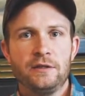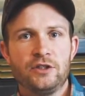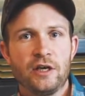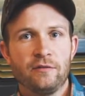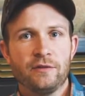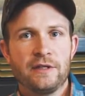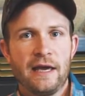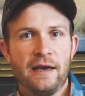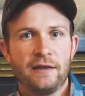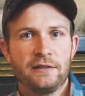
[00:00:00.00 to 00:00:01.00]
general
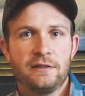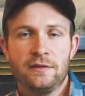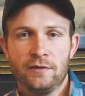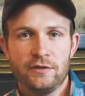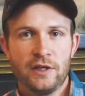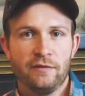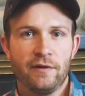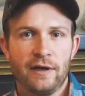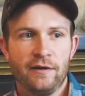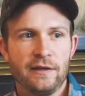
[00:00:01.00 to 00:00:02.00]
tags or
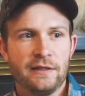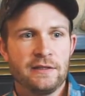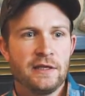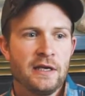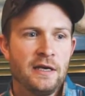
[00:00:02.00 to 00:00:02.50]
general areas.